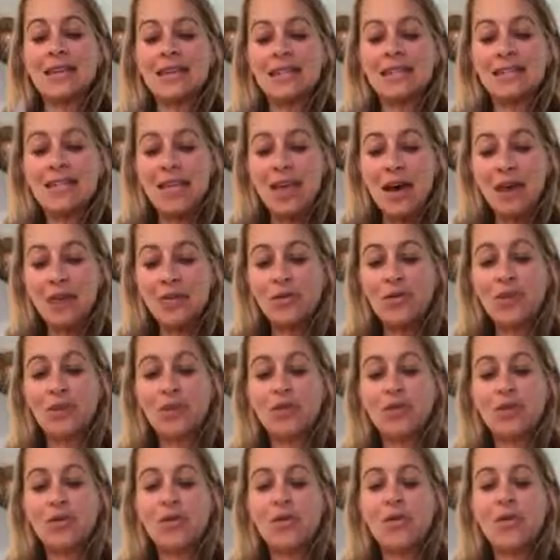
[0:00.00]
going to tell
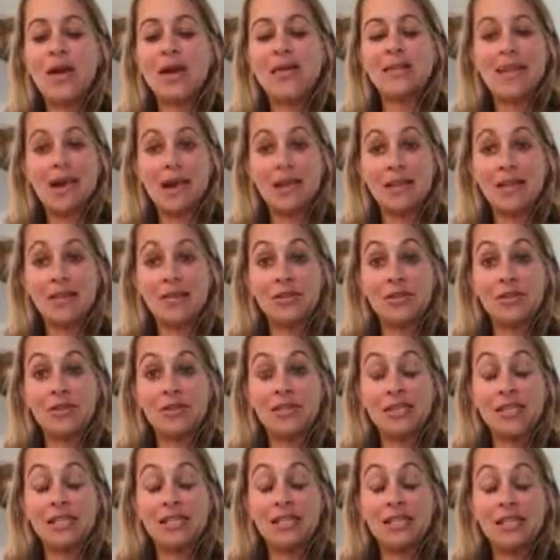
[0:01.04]
you exactly what
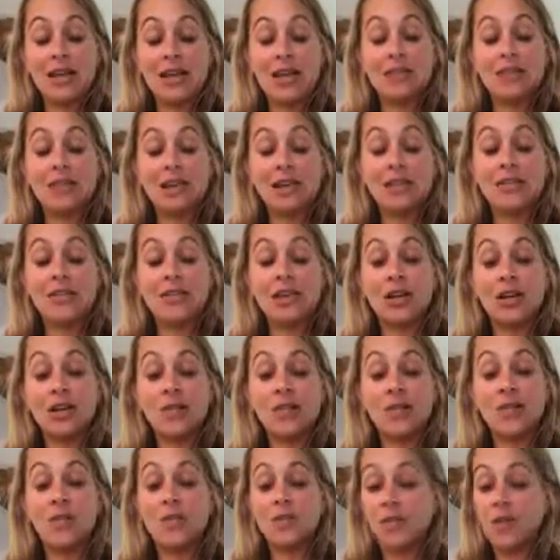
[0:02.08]
you need to know to get
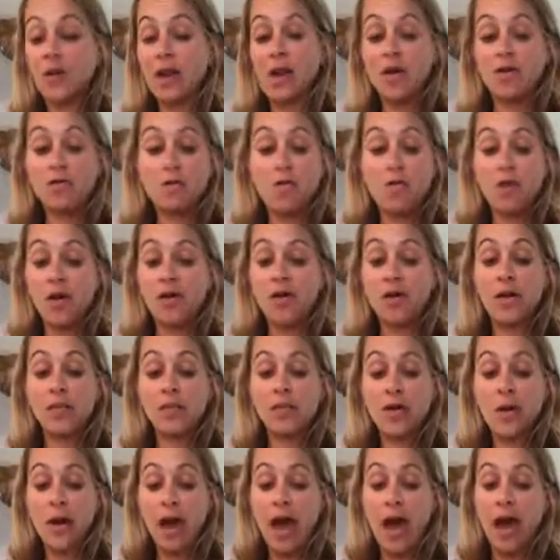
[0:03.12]
started with whatever program
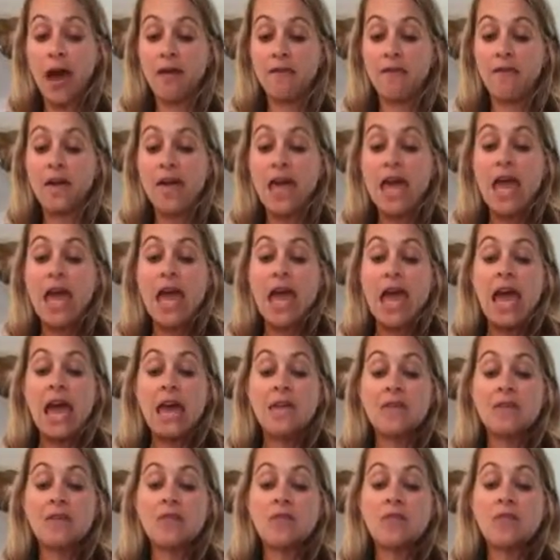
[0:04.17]
you have.
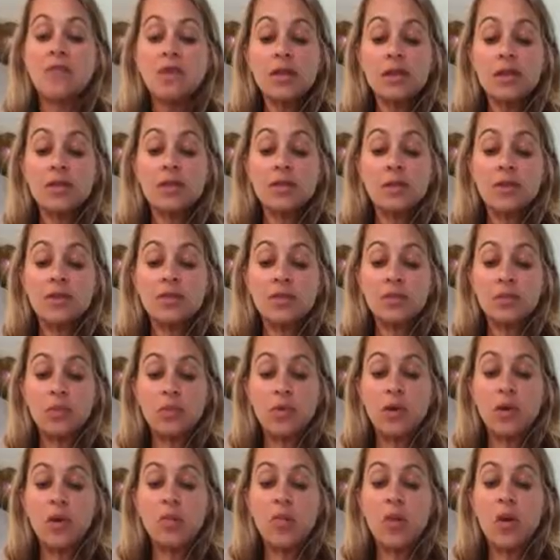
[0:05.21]
And then really the most
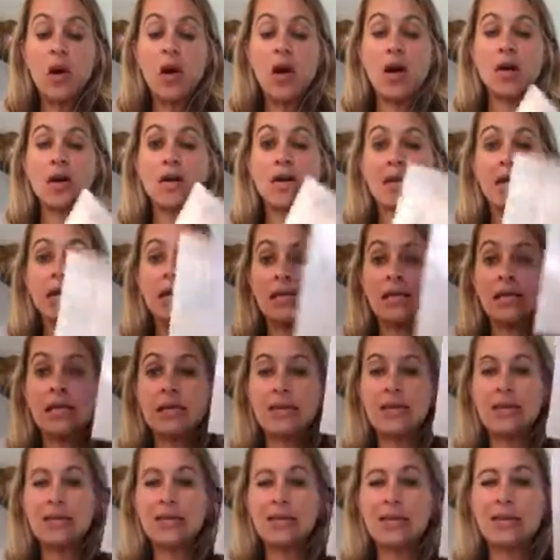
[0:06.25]
important part
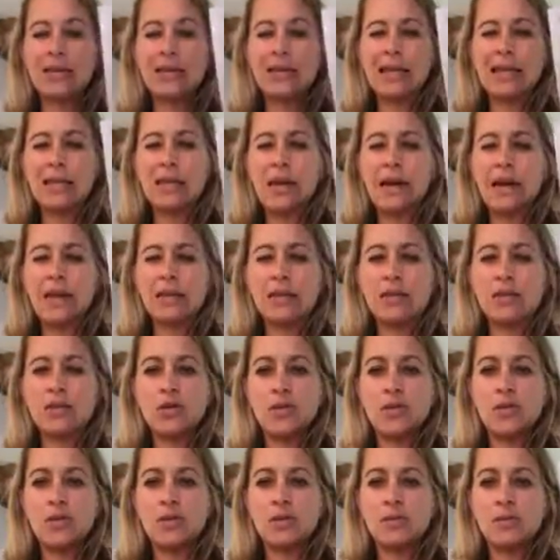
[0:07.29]
is on the back of the
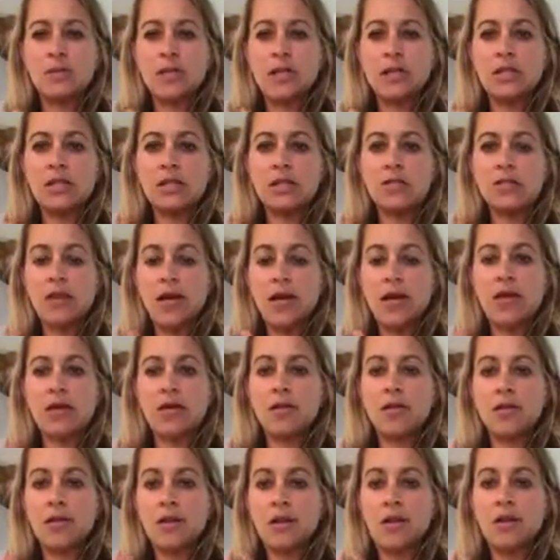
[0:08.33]
transformation
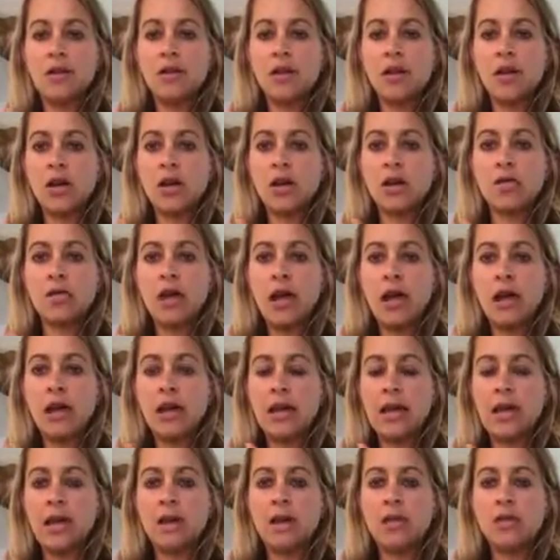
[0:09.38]
tracker where you're going to
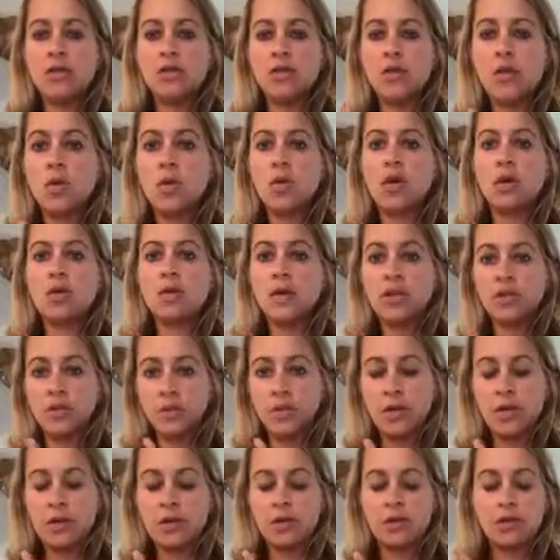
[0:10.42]
write down your
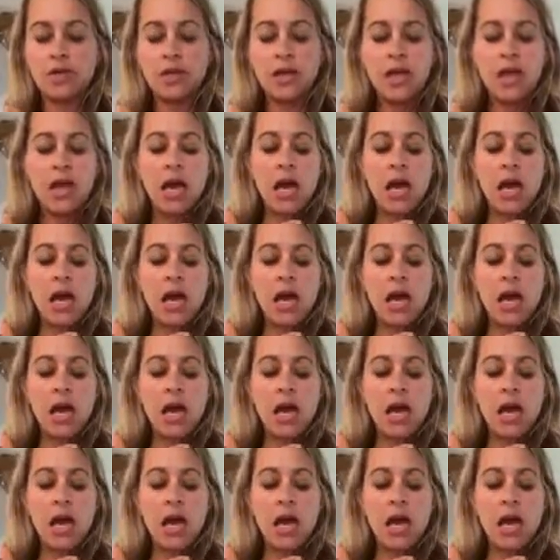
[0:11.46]
measurements.